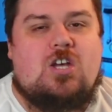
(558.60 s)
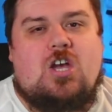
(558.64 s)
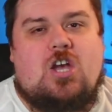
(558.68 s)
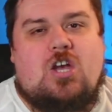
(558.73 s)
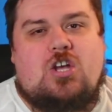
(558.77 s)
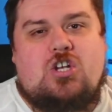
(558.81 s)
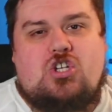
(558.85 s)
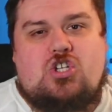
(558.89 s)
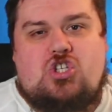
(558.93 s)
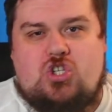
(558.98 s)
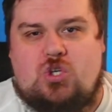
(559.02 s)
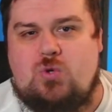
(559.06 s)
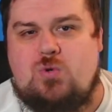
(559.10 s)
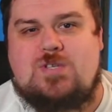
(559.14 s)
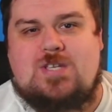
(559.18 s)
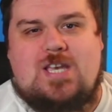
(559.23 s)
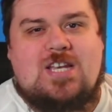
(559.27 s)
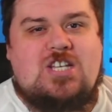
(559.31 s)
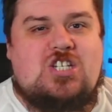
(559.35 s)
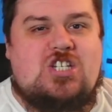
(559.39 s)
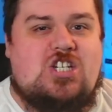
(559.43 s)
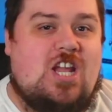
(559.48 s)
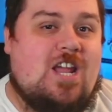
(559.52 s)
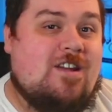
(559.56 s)
choose a
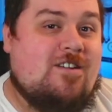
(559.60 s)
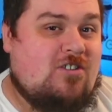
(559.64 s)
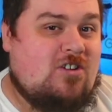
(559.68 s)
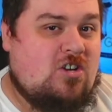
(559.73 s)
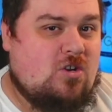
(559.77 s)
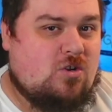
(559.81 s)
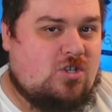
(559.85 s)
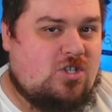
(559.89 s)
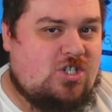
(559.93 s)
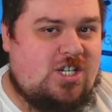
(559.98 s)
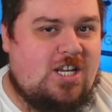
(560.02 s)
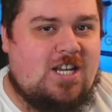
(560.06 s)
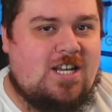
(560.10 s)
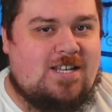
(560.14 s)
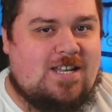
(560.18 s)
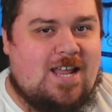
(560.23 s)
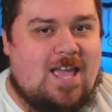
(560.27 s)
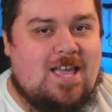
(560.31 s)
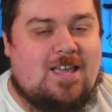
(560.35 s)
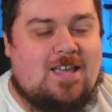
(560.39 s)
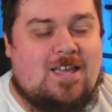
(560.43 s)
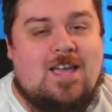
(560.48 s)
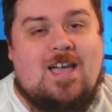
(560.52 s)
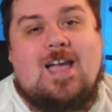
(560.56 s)
cheer in your cheer
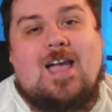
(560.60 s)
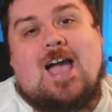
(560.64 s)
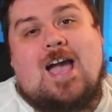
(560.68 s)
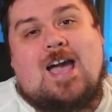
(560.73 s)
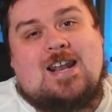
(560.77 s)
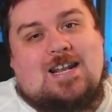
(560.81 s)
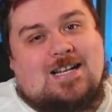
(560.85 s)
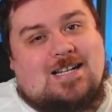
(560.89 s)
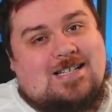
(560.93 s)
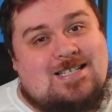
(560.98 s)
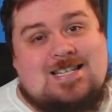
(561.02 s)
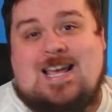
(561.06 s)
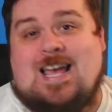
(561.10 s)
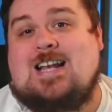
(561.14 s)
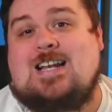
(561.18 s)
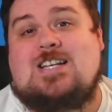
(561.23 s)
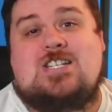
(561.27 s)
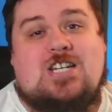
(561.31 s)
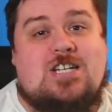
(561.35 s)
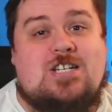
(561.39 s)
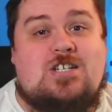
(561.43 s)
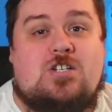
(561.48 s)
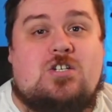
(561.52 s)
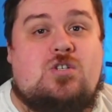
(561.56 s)
deck and
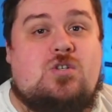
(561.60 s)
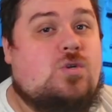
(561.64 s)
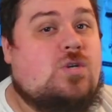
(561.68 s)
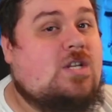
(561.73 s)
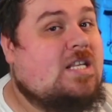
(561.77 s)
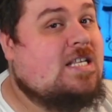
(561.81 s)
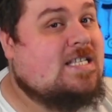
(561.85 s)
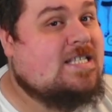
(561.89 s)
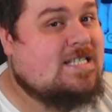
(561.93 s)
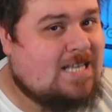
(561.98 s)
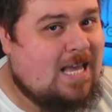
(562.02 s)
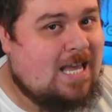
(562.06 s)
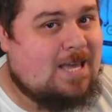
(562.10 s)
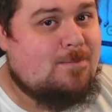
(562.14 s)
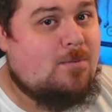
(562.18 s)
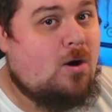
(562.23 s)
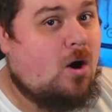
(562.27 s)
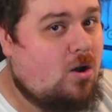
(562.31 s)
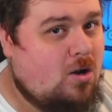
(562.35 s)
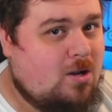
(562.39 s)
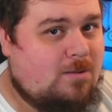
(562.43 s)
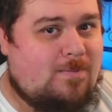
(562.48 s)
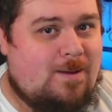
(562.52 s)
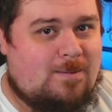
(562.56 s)
attach it to the same
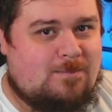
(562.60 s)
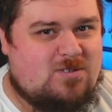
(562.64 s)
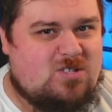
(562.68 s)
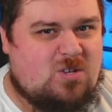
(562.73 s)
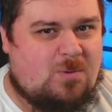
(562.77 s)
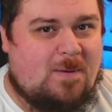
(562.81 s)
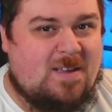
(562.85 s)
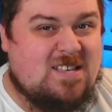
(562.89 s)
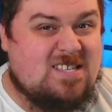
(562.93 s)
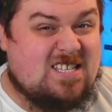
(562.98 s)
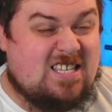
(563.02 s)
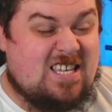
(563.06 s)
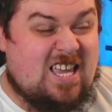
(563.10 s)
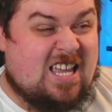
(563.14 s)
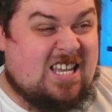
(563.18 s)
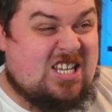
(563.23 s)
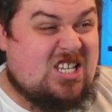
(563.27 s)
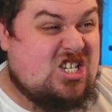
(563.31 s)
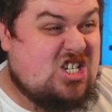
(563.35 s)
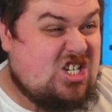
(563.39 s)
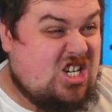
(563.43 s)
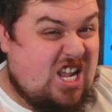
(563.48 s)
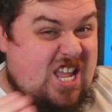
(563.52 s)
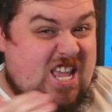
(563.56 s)
holomem. So basically a
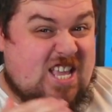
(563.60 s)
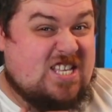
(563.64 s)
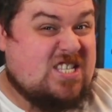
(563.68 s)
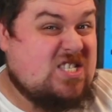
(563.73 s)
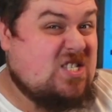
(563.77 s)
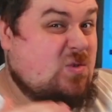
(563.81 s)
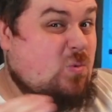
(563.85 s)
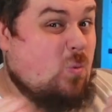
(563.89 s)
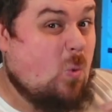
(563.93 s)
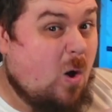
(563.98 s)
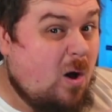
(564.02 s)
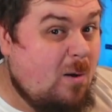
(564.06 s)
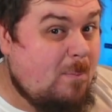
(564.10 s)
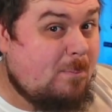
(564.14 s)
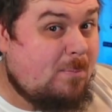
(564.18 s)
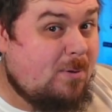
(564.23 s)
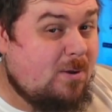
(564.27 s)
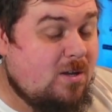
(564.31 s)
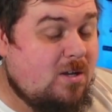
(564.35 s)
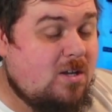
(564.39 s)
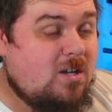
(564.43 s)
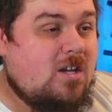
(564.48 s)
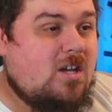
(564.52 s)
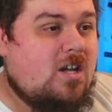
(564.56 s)
cheer swap.
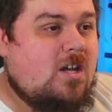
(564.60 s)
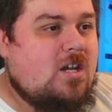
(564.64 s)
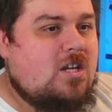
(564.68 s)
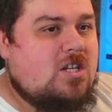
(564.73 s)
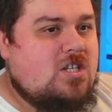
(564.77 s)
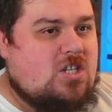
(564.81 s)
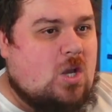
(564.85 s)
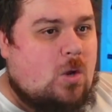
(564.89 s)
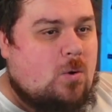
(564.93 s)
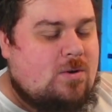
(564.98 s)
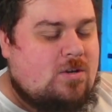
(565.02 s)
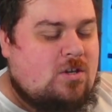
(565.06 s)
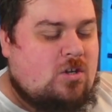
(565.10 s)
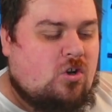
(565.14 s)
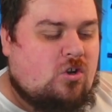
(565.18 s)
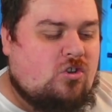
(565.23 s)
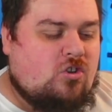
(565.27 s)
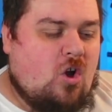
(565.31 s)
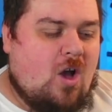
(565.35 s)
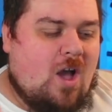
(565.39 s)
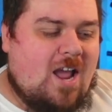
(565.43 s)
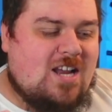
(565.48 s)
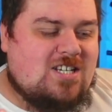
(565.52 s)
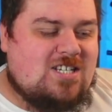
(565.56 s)
So you're
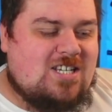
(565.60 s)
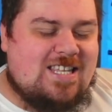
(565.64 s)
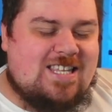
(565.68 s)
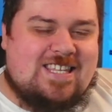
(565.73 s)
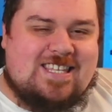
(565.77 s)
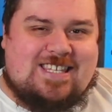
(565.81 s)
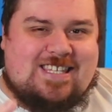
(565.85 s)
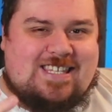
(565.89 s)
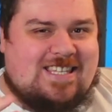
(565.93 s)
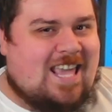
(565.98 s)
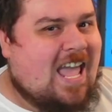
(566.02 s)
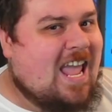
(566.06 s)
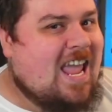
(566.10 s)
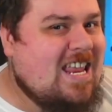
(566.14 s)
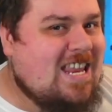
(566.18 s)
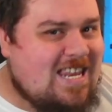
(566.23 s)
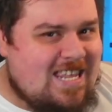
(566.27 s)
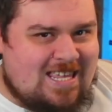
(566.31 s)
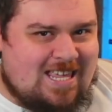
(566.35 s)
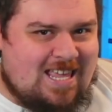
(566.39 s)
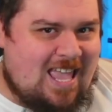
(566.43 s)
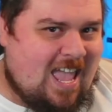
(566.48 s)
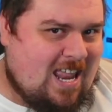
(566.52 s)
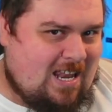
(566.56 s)
not actually
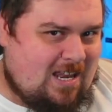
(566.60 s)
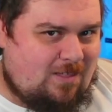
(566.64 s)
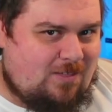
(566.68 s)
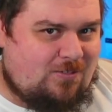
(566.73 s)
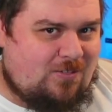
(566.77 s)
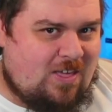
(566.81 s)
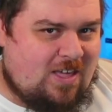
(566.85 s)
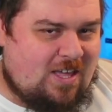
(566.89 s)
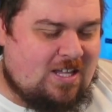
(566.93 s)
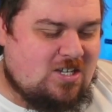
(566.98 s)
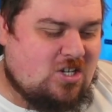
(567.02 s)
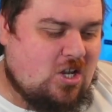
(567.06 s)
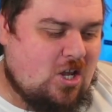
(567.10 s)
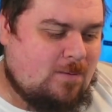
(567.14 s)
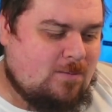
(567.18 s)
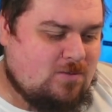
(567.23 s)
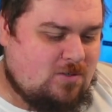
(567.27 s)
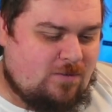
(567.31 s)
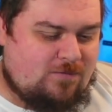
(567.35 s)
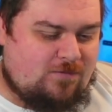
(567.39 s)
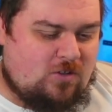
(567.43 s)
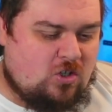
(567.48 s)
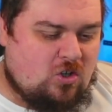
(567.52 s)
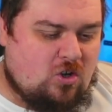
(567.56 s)
gaining anything in terms
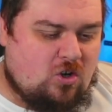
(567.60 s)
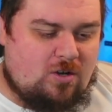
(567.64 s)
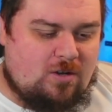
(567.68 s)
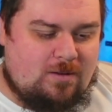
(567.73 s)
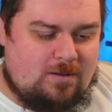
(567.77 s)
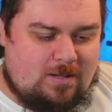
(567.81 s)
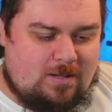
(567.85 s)
of, you're not